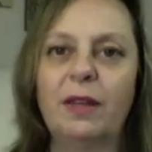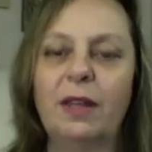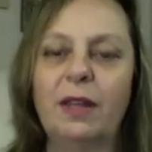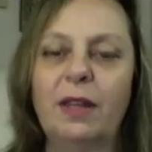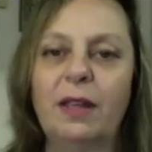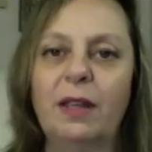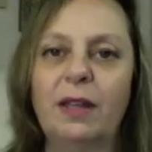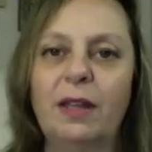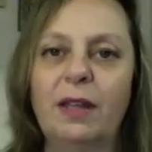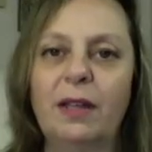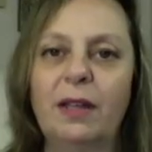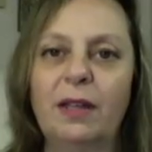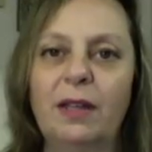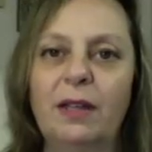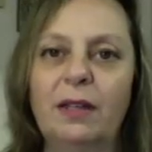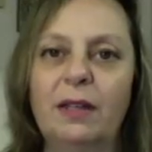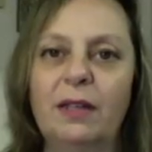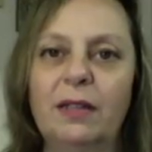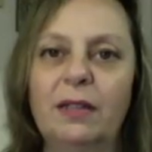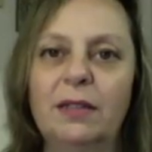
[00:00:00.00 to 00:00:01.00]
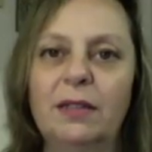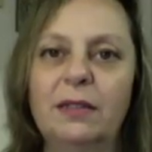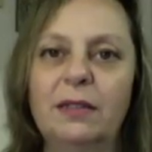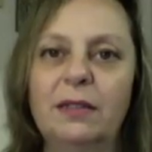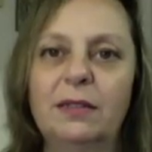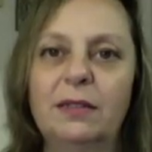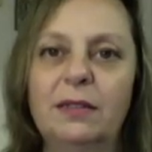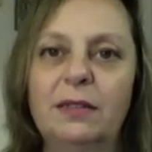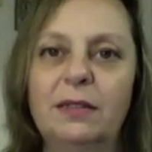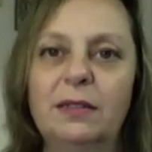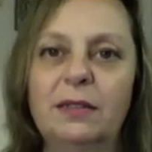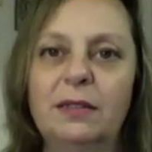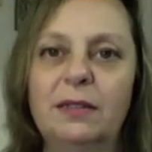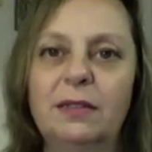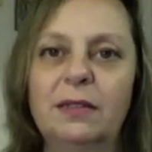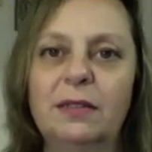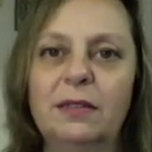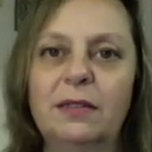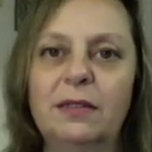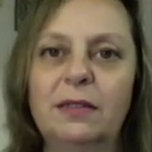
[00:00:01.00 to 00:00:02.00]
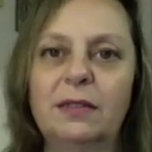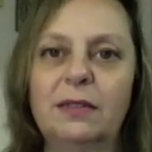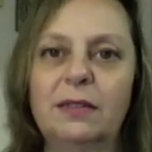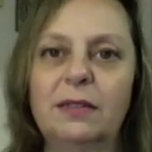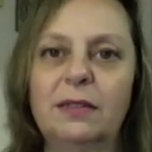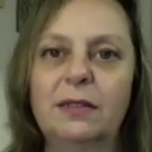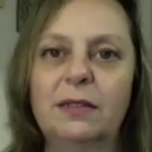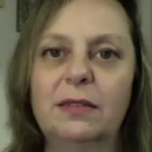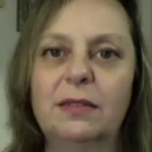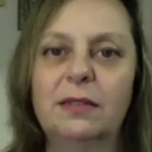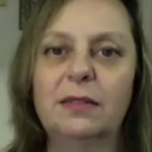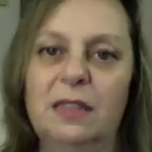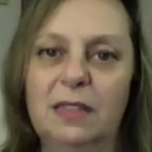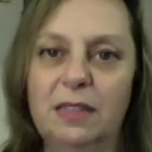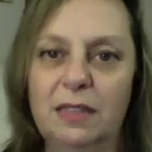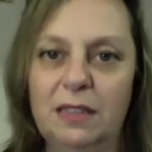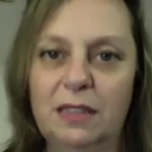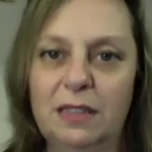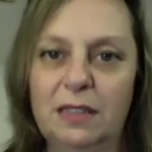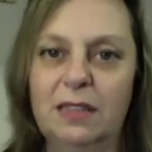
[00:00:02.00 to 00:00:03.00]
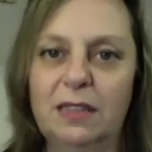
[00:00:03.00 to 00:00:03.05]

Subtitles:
No words are spoken by the person on screen.